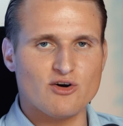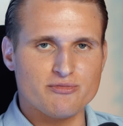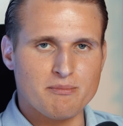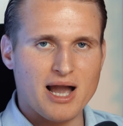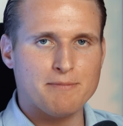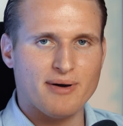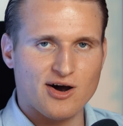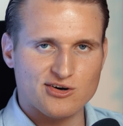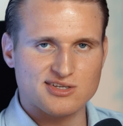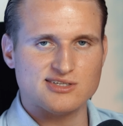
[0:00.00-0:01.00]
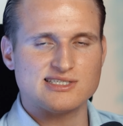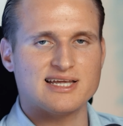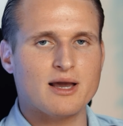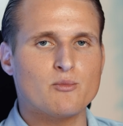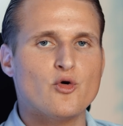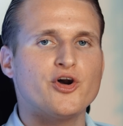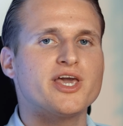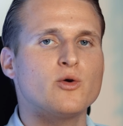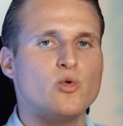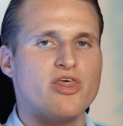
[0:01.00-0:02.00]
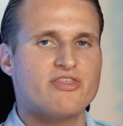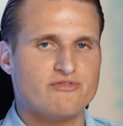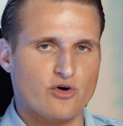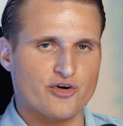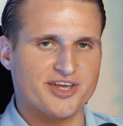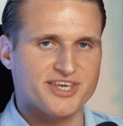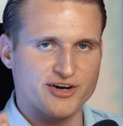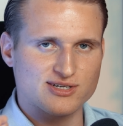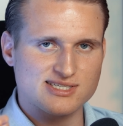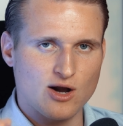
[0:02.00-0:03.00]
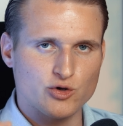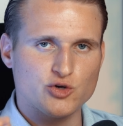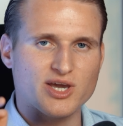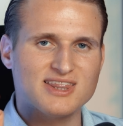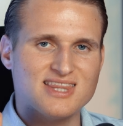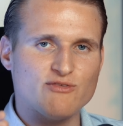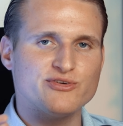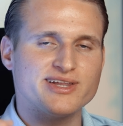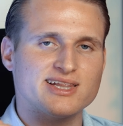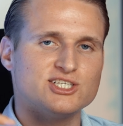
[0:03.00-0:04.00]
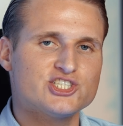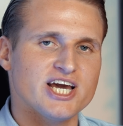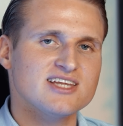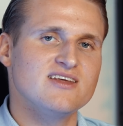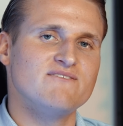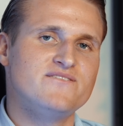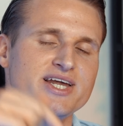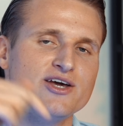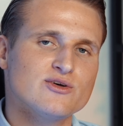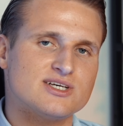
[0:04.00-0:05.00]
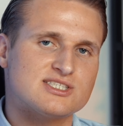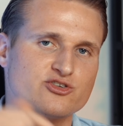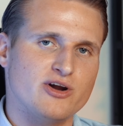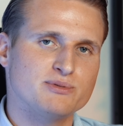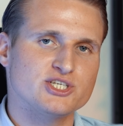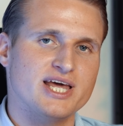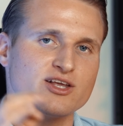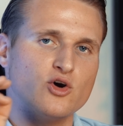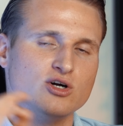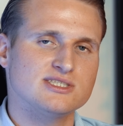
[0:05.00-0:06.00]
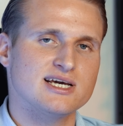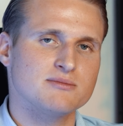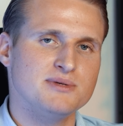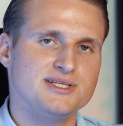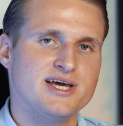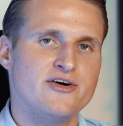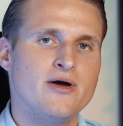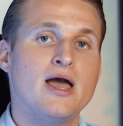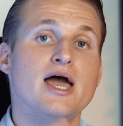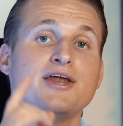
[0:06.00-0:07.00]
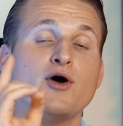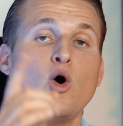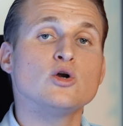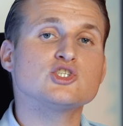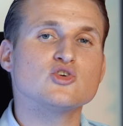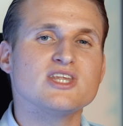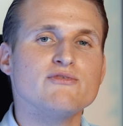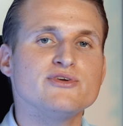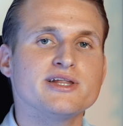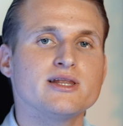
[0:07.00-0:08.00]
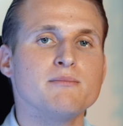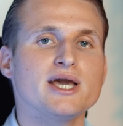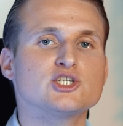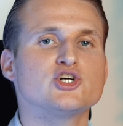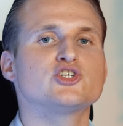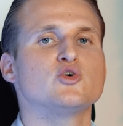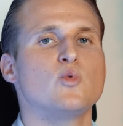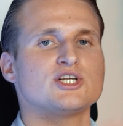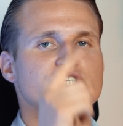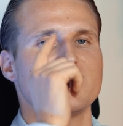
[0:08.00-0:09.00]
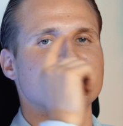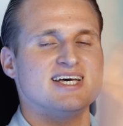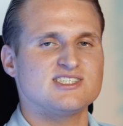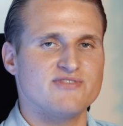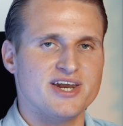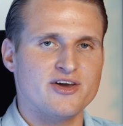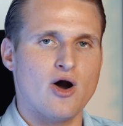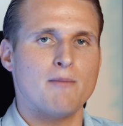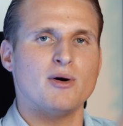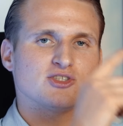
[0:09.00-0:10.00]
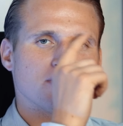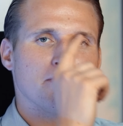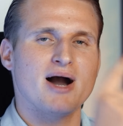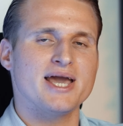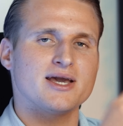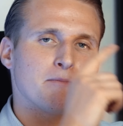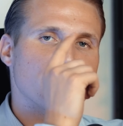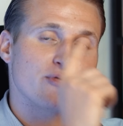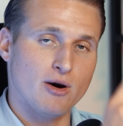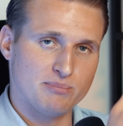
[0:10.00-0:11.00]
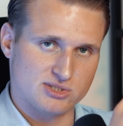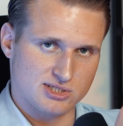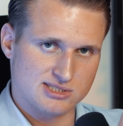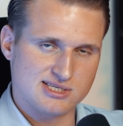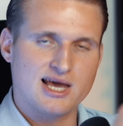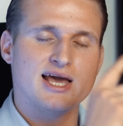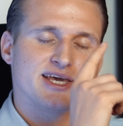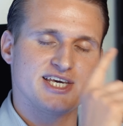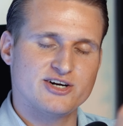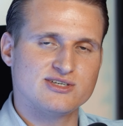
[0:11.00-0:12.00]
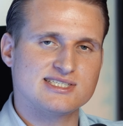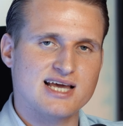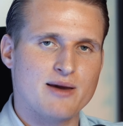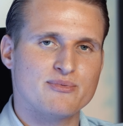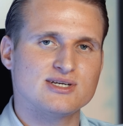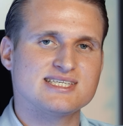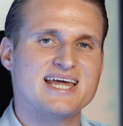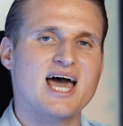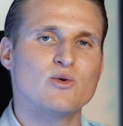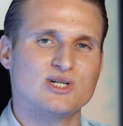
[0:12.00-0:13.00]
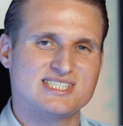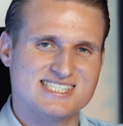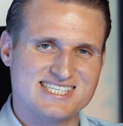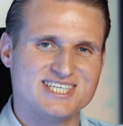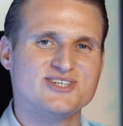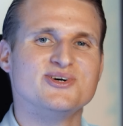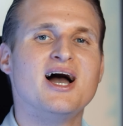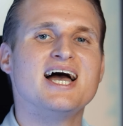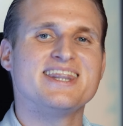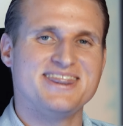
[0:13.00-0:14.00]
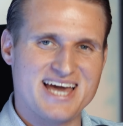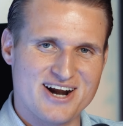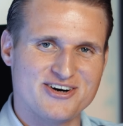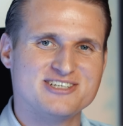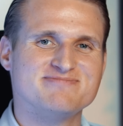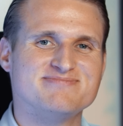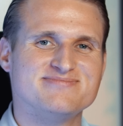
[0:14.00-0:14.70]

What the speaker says: of my partners that I'm working with for years now, you can definitely check the video description and contact me there. And also definitely make sure to watch this video about buying properties here in Cyprus, and I will see you there.